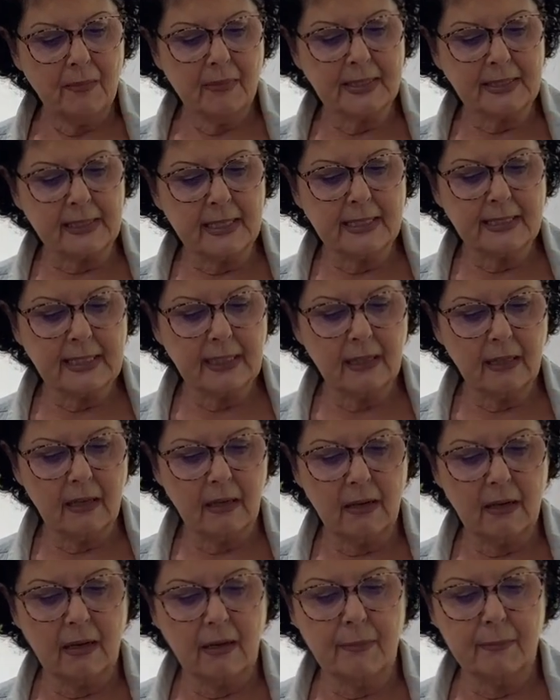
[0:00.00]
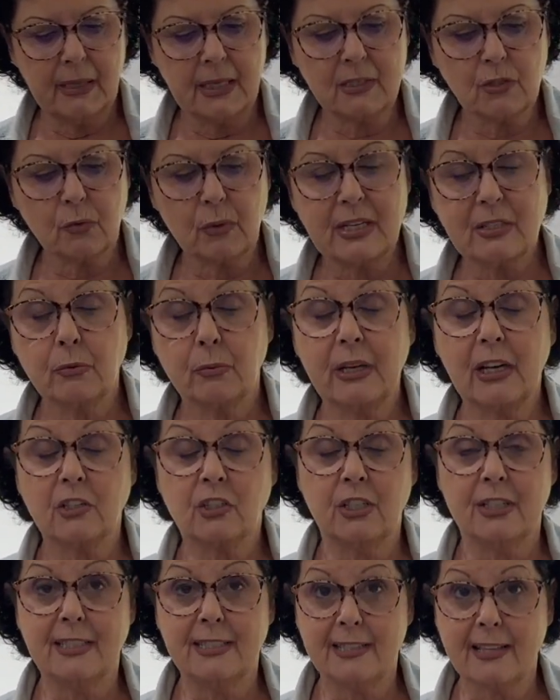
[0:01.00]
Since it's
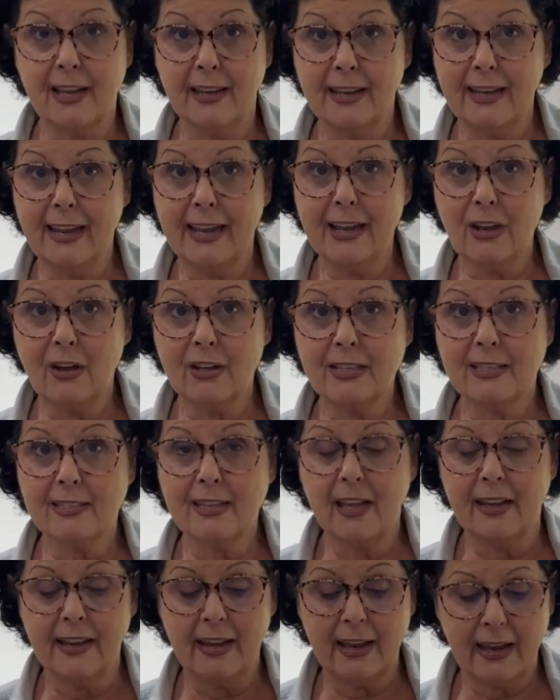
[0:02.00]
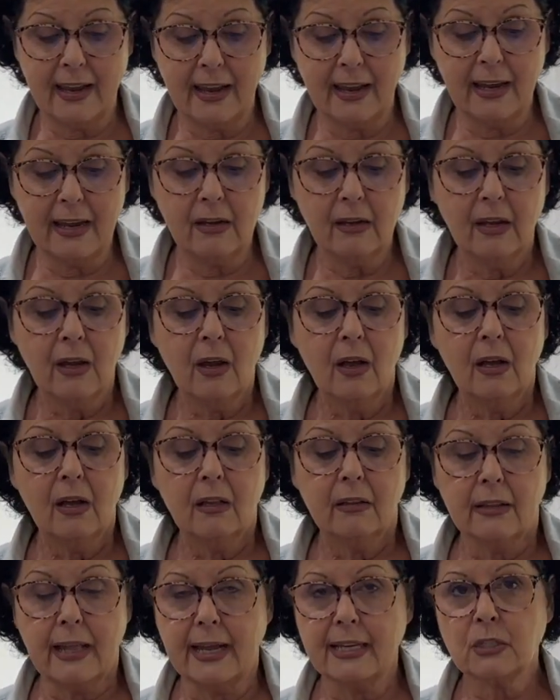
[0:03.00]
Resurrection Sunday, on Sunday,
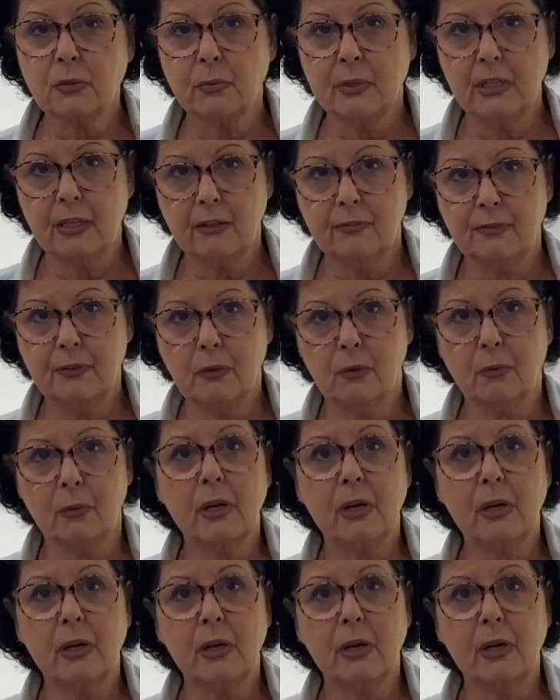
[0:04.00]
last week, if you'll